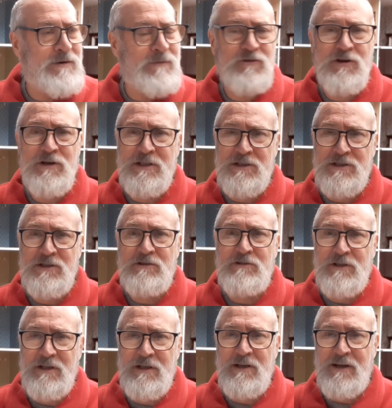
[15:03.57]
I'm really
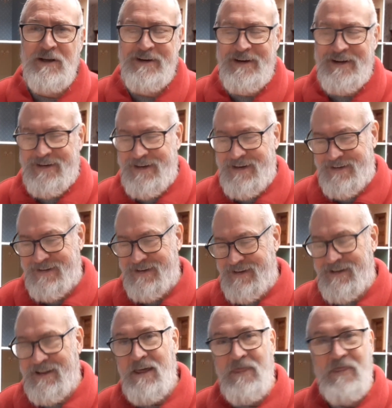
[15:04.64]
sorry.
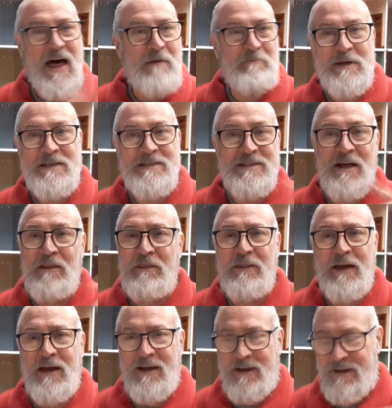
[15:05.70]
That means
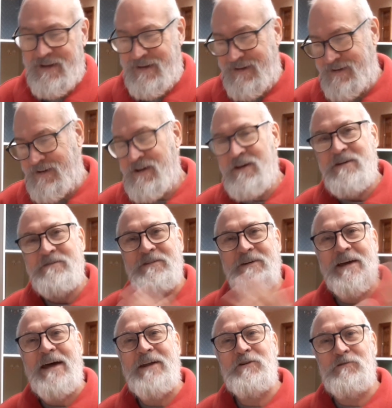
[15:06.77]
nothing.
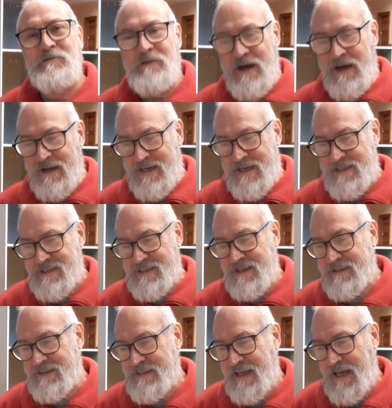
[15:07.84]
Forget all that. Let's
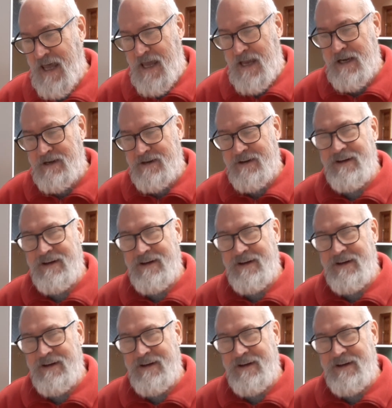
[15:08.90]
start again.